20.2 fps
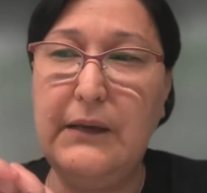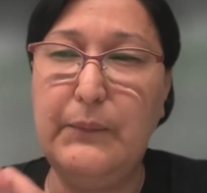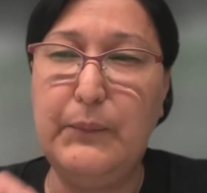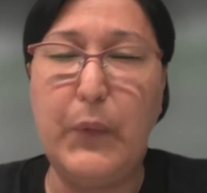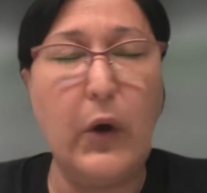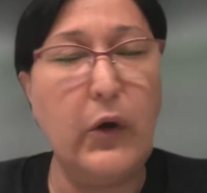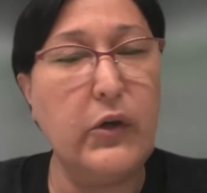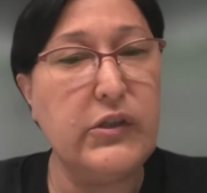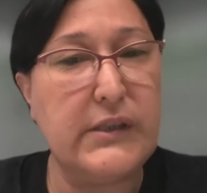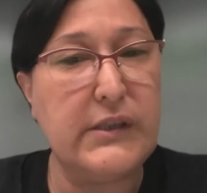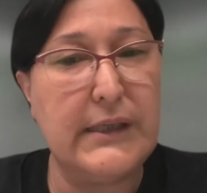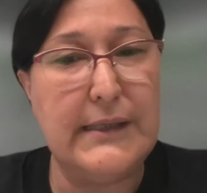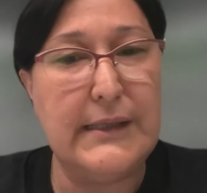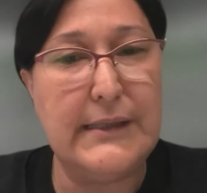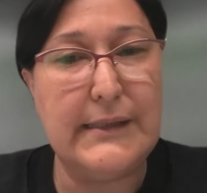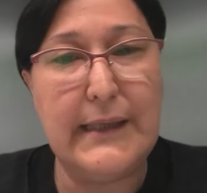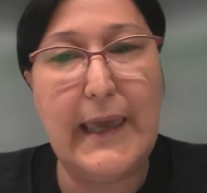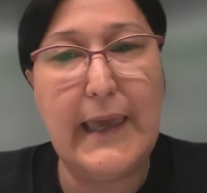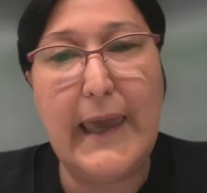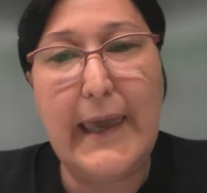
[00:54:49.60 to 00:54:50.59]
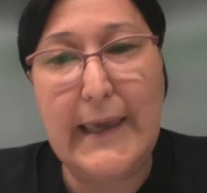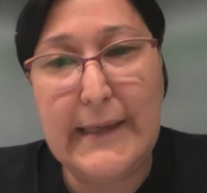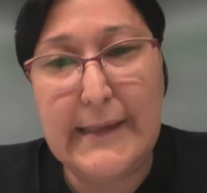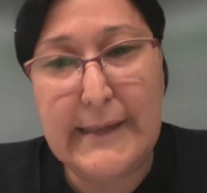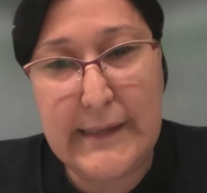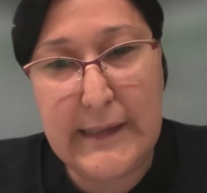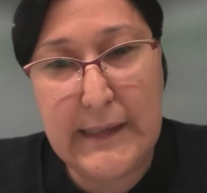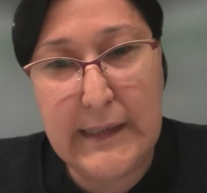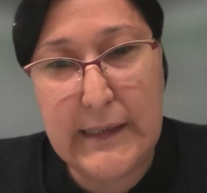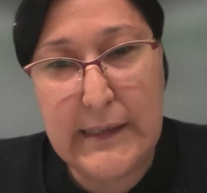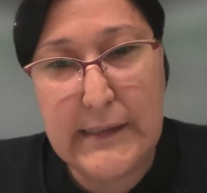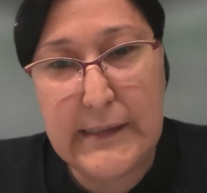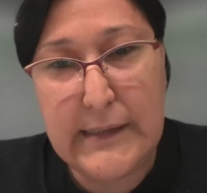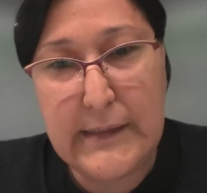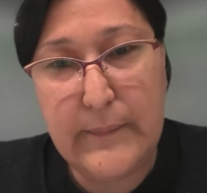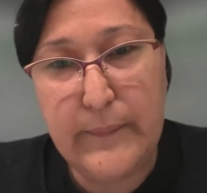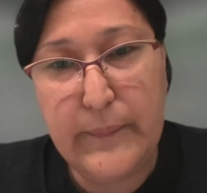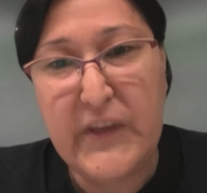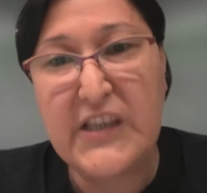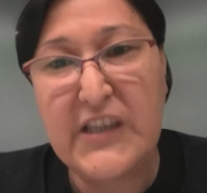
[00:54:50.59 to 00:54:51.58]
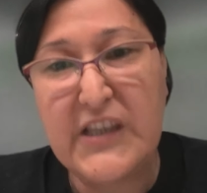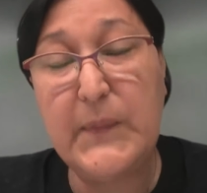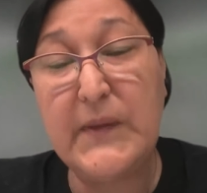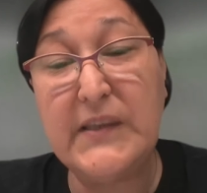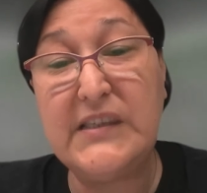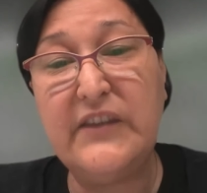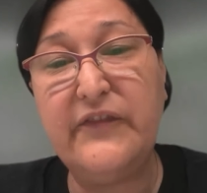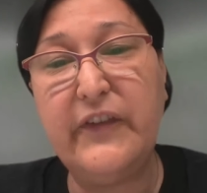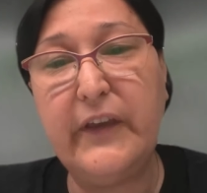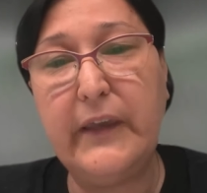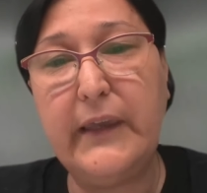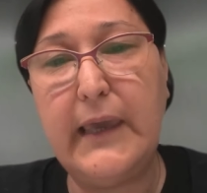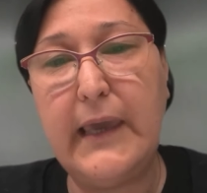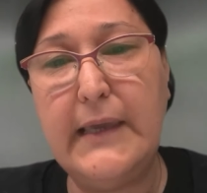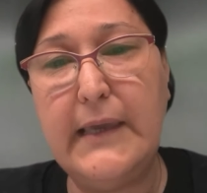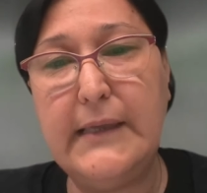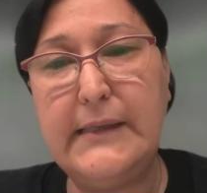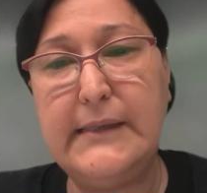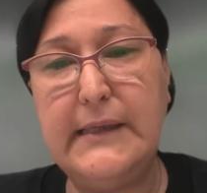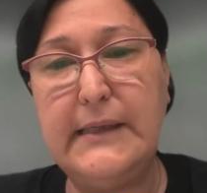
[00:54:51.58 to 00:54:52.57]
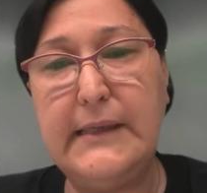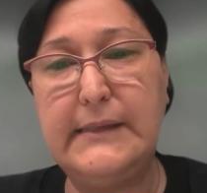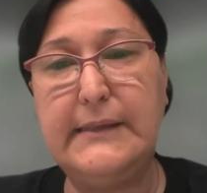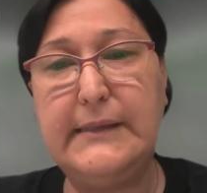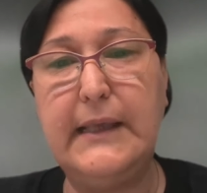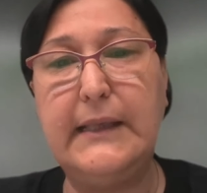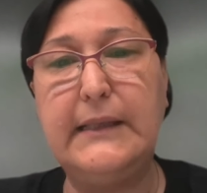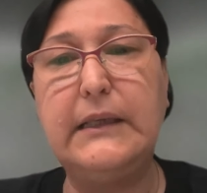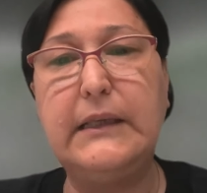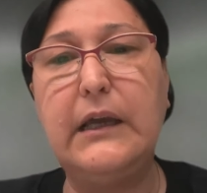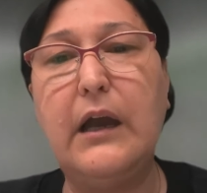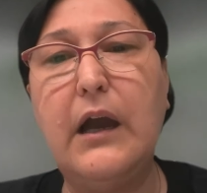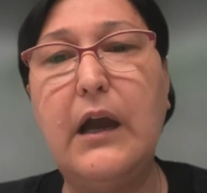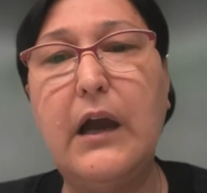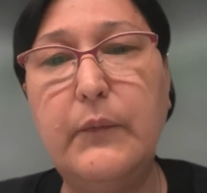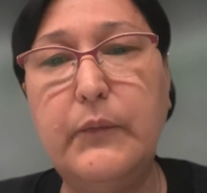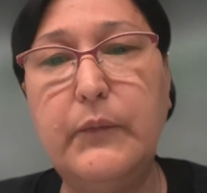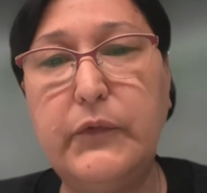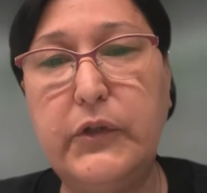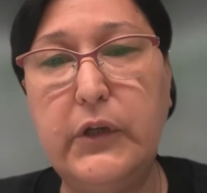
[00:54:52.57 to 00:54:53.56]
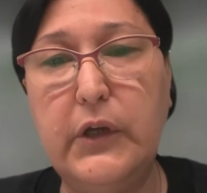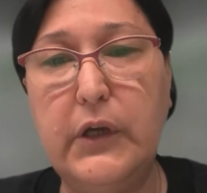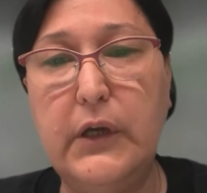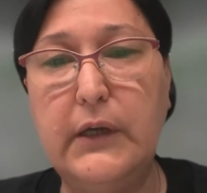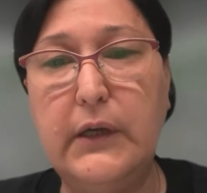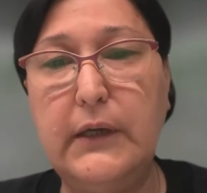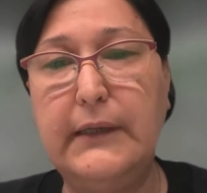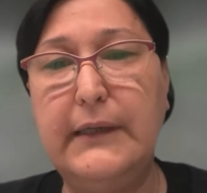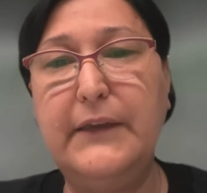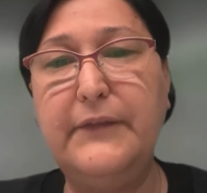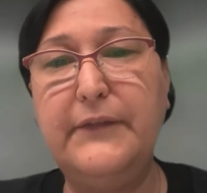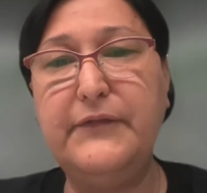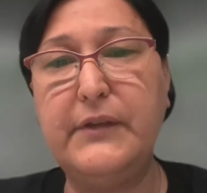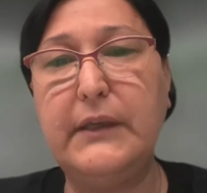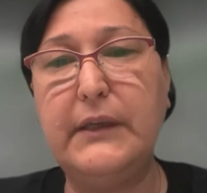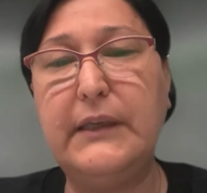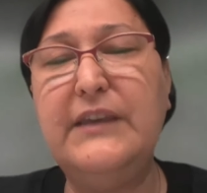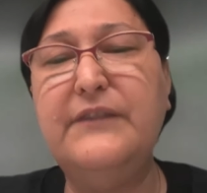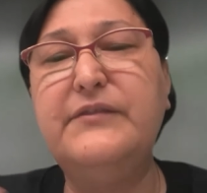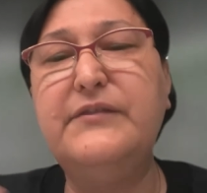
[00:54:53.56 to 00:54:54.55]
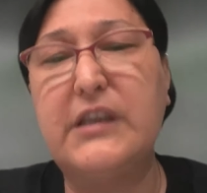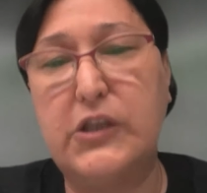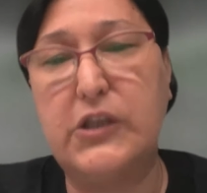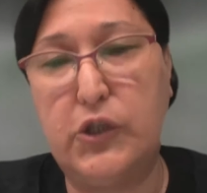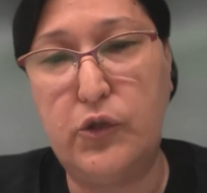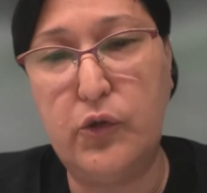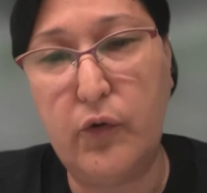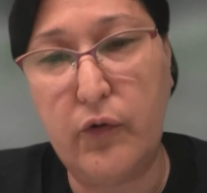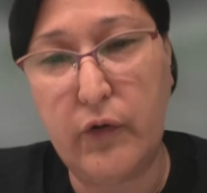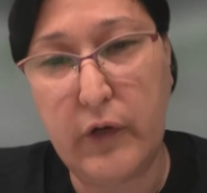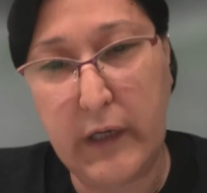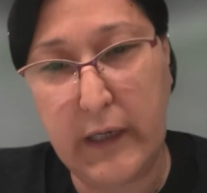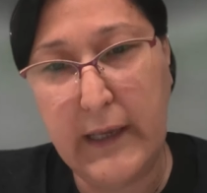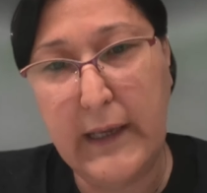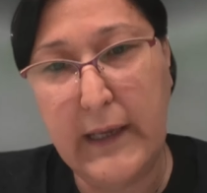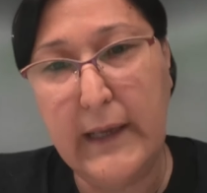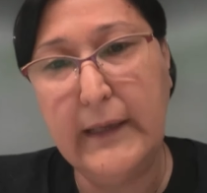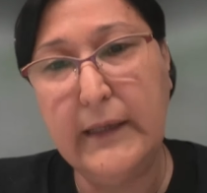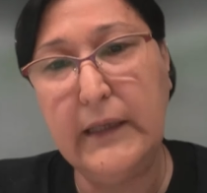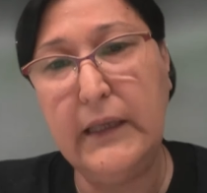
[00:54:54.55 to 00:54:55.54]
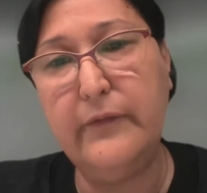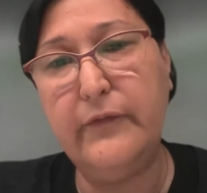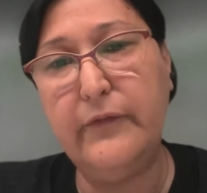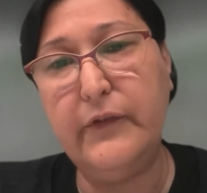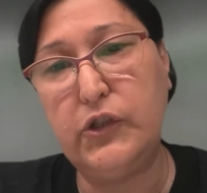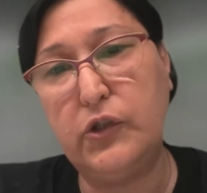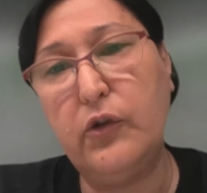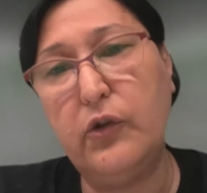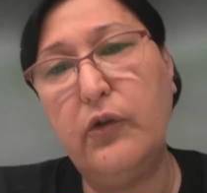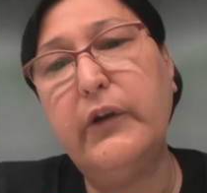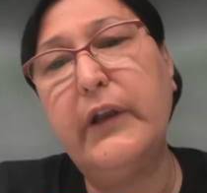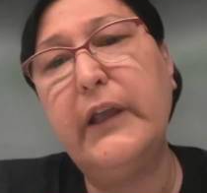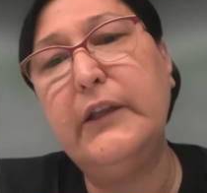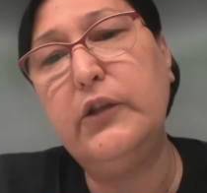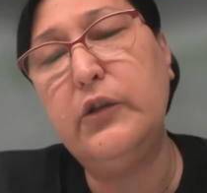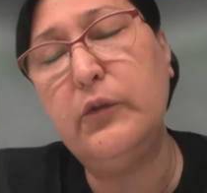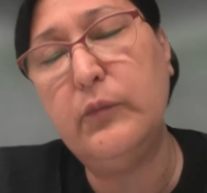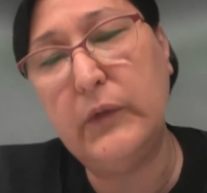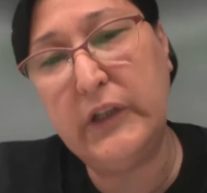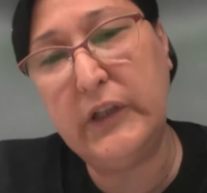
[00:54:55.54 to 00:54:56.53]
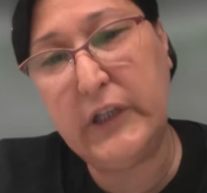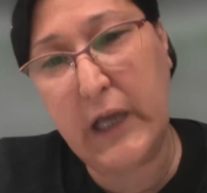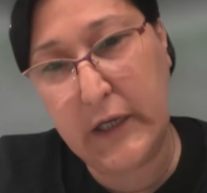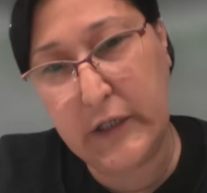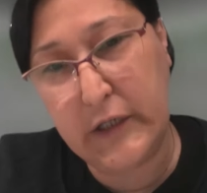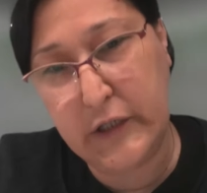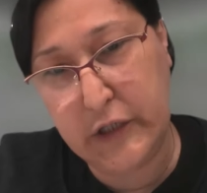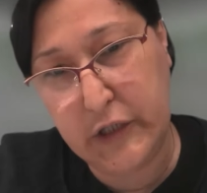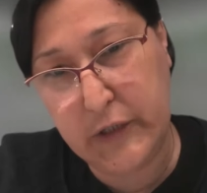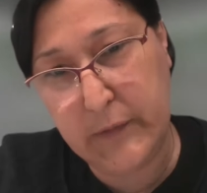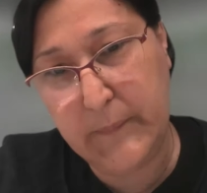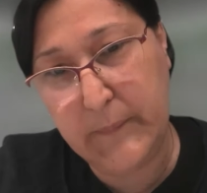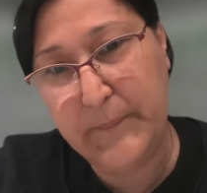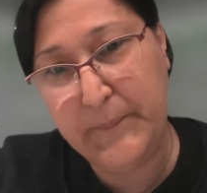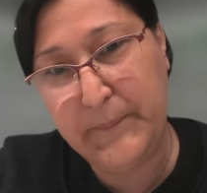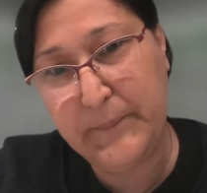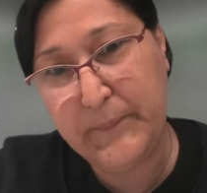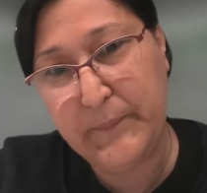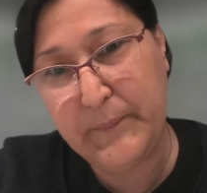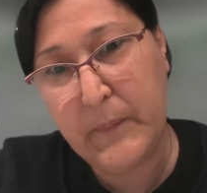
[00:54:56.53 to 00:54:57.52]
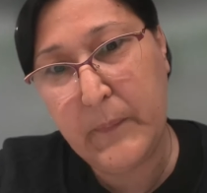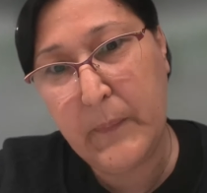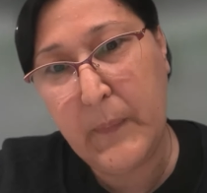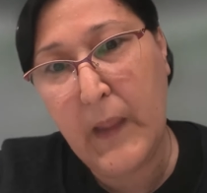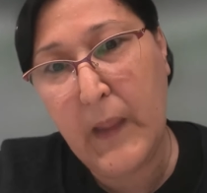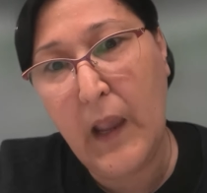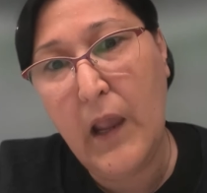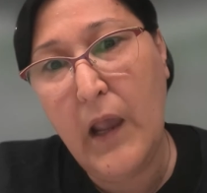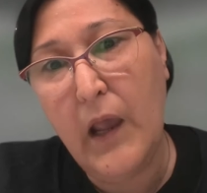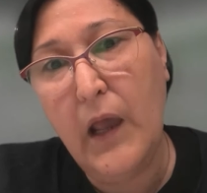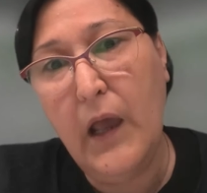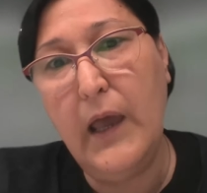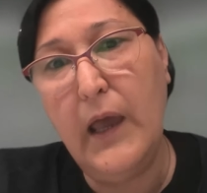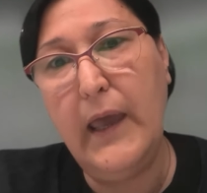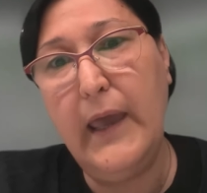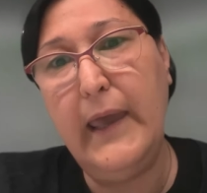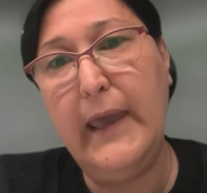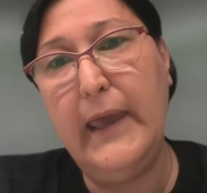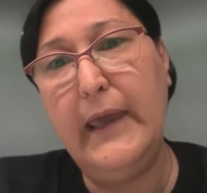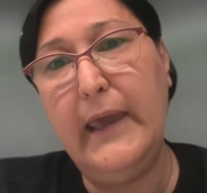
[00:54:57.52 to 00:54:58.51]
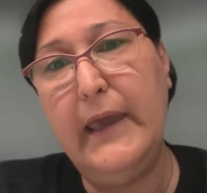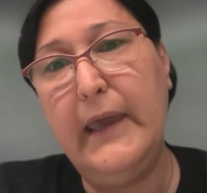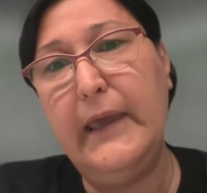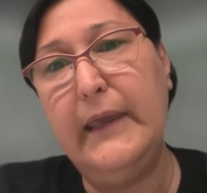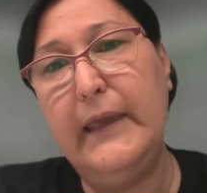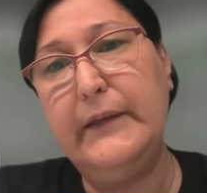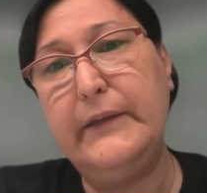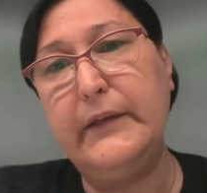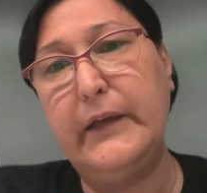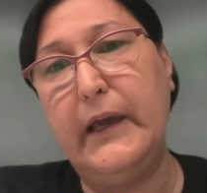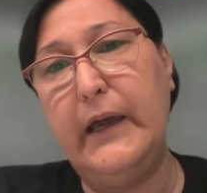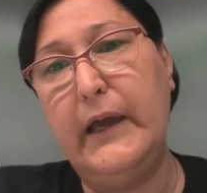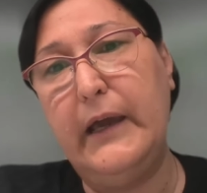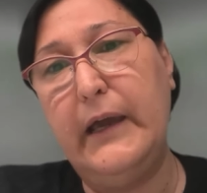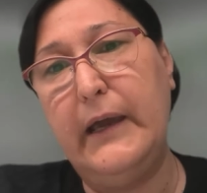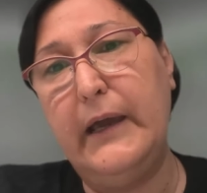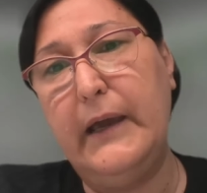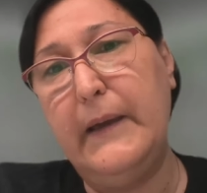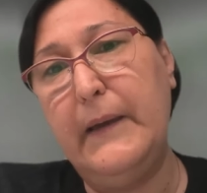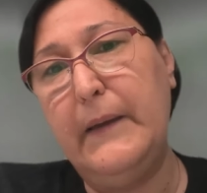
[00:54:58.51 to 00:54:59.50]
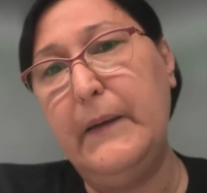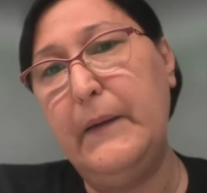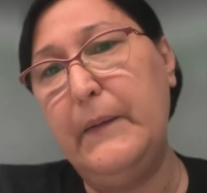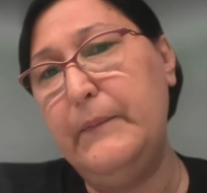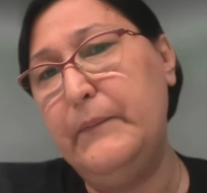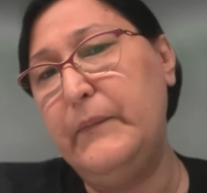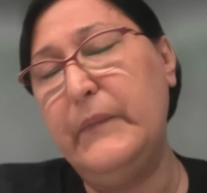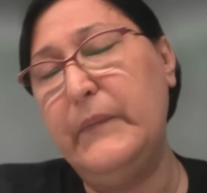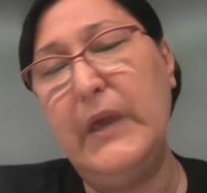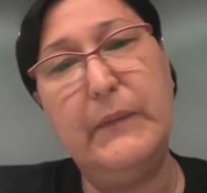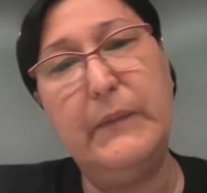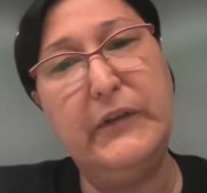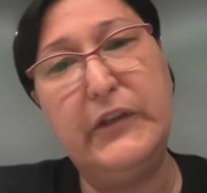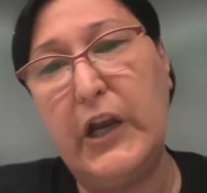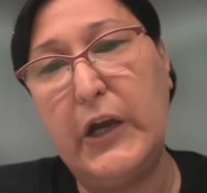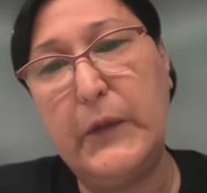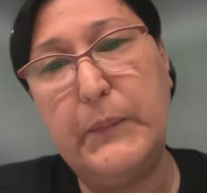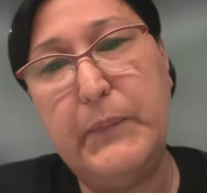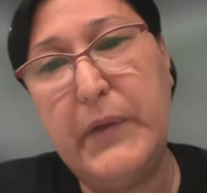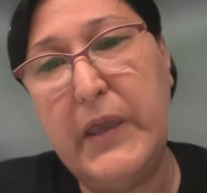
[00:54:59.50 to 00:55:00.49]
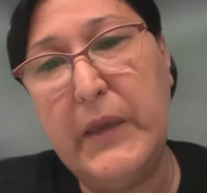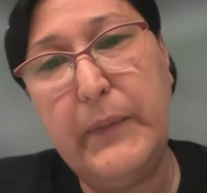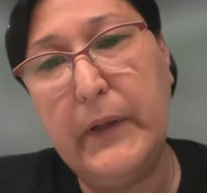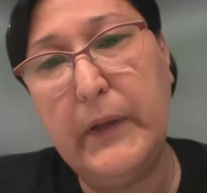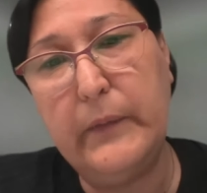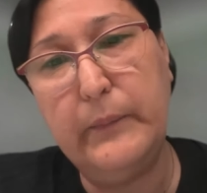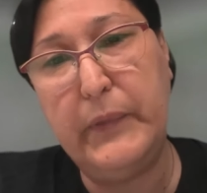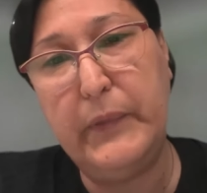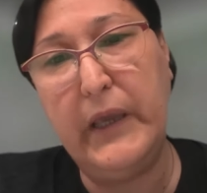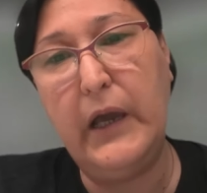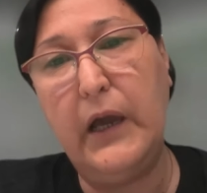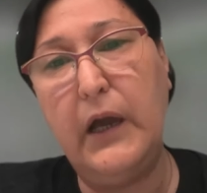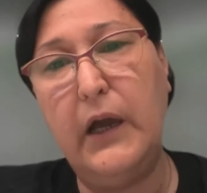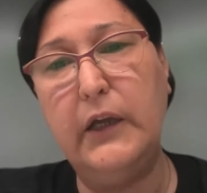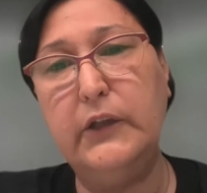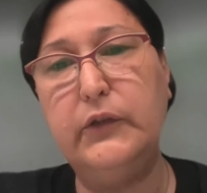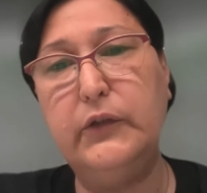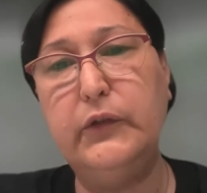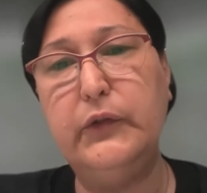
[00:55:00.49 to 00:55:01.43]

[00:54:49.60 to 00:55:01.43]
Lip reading: boxes, cases, specific cases that come to, gives a story, give a story and human touch. And maybe there are people behind